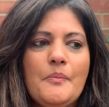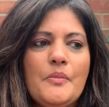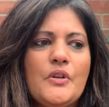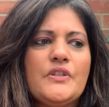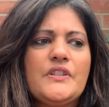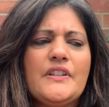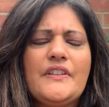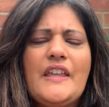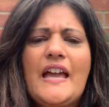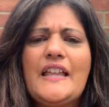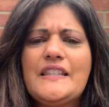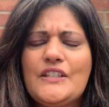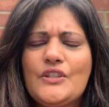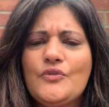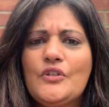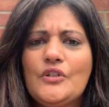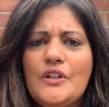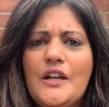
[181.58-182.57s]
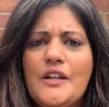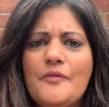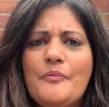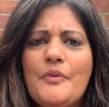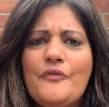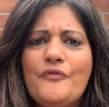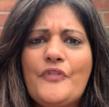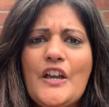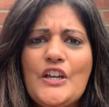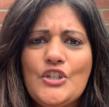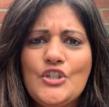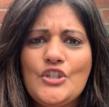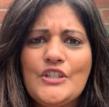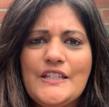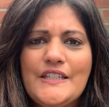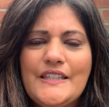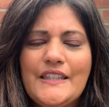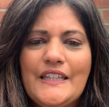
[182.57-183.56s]
because they had this real kind of
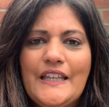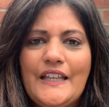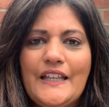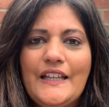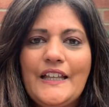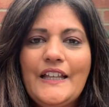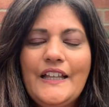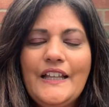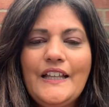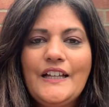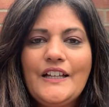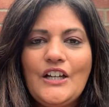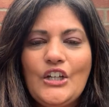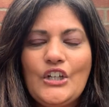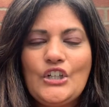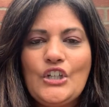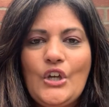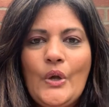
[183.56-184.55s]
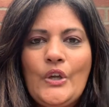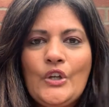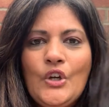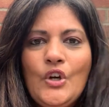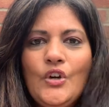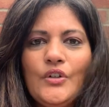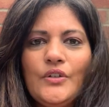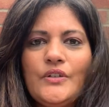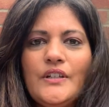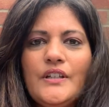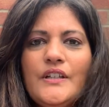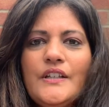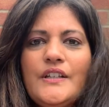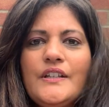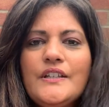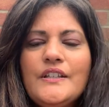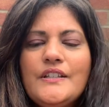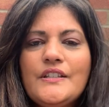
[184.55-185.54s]
perfectionist thing kind of going
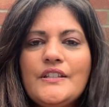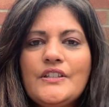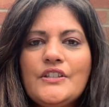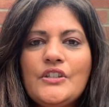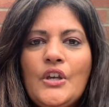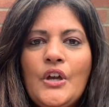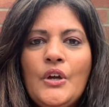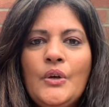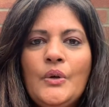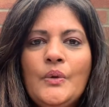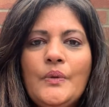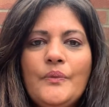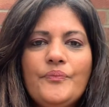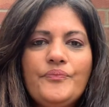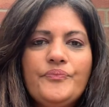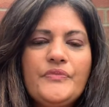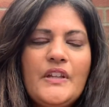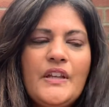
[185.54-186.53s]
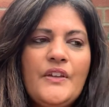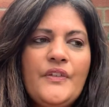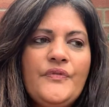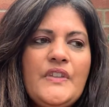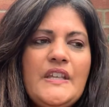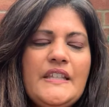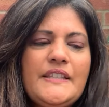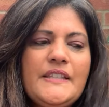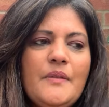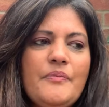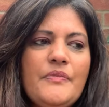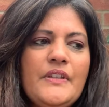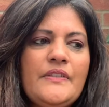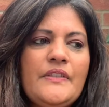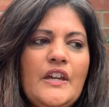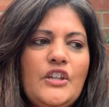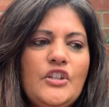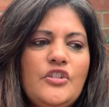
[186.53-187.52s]
on. So if there's
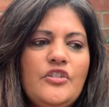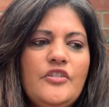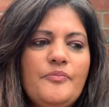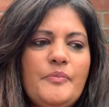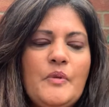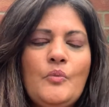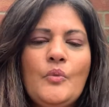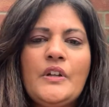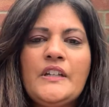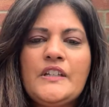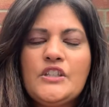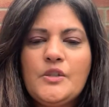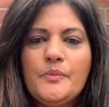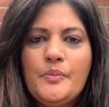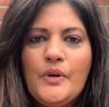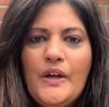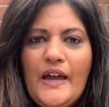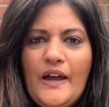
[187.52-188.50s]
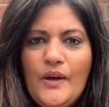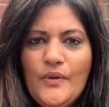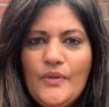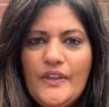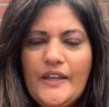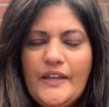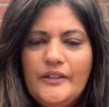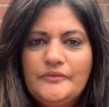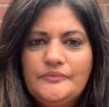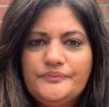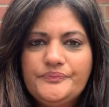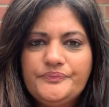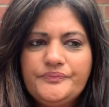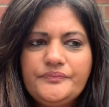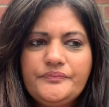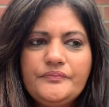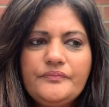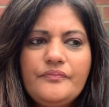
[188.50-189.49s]
something that you've been wanting to put out there,
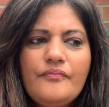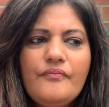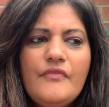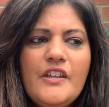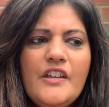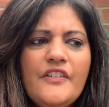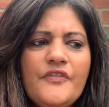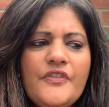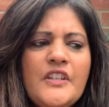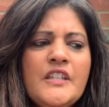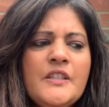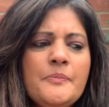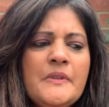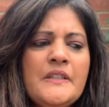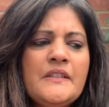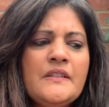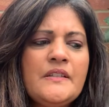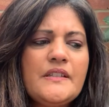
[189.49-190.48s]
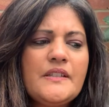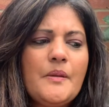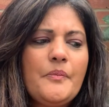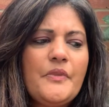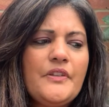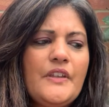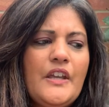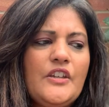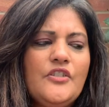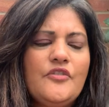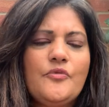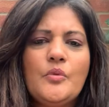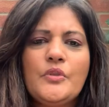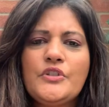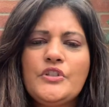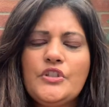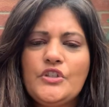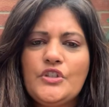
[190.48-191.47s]
if there's been something that you've
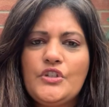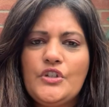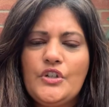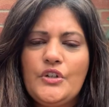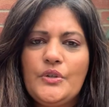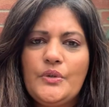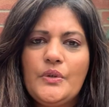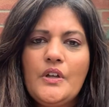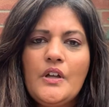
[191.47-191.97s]
wanted to do,